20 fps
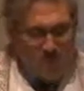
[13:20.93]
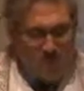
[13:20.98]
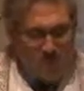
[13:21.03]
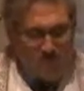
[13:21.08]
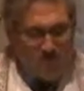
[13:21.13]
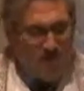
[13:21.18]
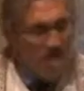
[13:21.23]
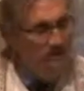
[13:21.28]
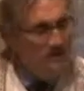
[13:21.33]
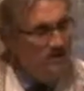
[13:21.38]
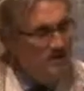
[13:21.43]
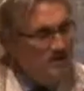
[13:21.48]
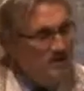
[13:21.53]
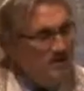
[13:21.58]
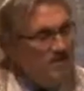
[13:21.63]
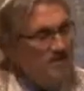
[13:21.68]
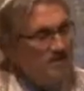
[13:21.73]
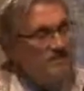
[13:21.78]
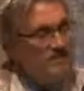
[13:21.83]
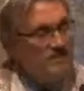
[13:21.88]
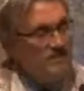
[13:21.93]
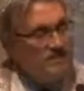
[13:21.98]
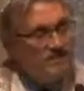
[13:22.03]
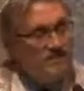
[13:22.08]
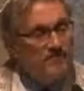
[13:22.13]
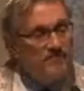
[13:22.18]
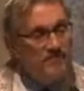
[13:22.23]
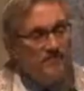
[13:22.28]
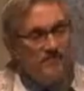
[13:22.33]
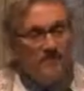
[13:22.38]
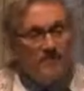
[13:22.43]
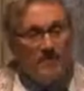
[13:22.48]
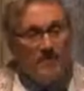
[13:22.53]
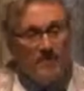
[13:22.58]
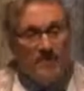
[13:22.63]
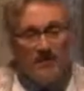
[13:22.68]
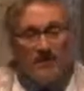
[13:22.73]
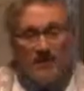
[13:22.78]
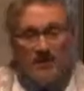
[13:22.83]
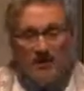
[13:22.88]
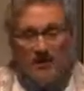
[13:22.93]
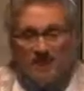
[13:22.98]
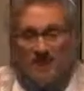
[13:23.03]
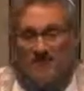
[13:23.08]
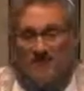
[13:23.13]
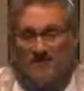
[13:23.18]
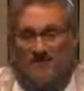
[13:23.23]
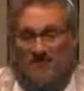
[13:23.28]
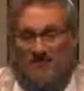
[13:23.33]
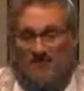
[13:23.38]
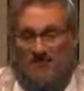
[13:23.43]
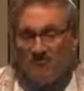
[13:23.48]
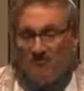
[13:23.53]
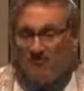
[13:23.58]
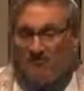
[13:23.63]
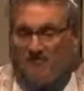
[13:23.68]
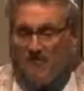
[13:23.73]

up early and felt my